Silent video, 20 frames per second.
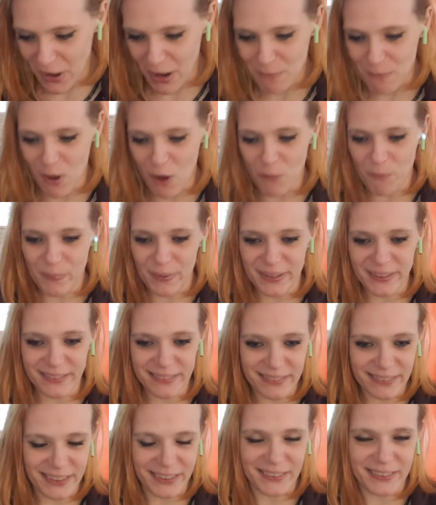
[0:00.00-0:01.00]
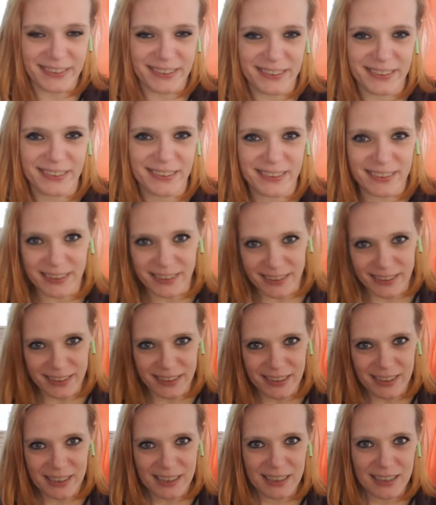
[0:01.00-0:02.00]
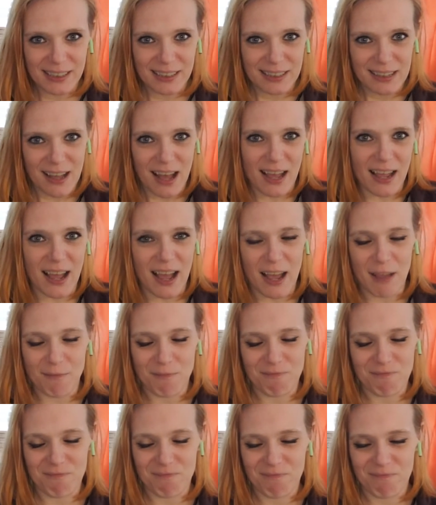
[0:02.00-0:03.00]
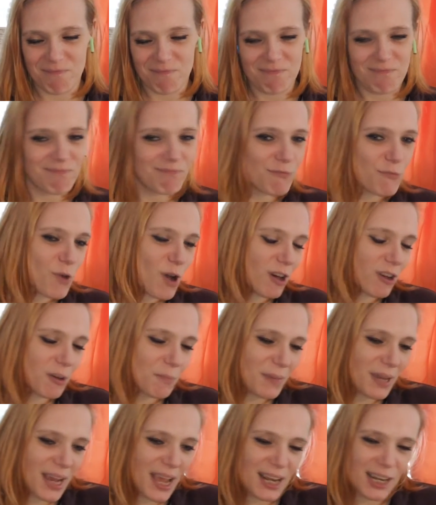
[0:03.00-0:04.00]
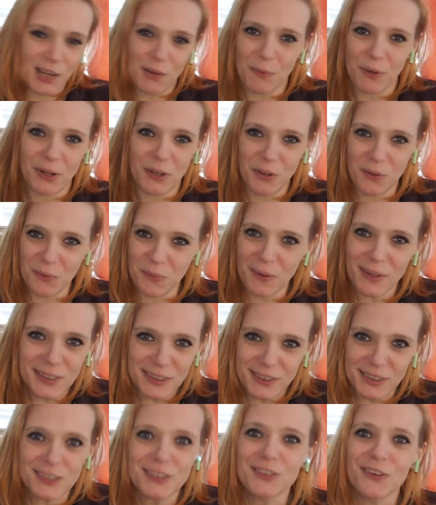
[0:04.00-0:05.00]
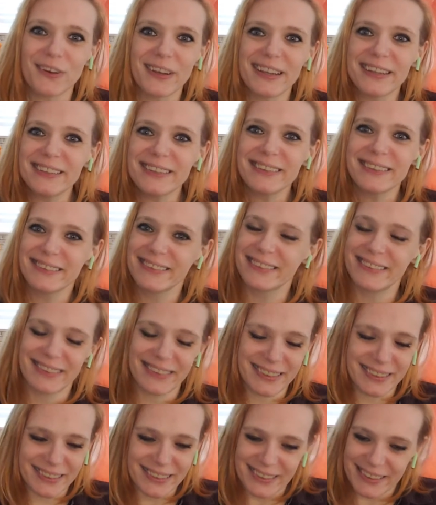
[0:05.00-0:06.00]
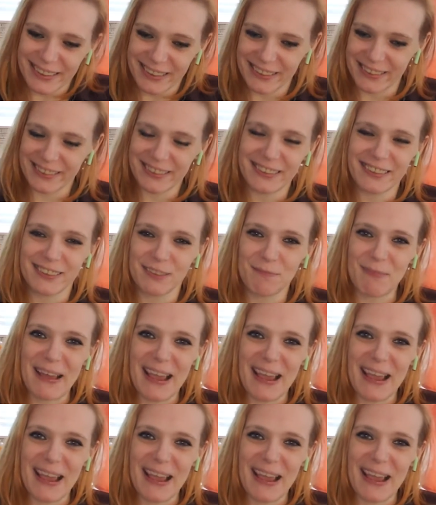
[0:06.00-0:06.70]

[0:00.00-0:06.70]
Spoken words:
hoping, this is I'm welcoming anyone who wants to join, because this is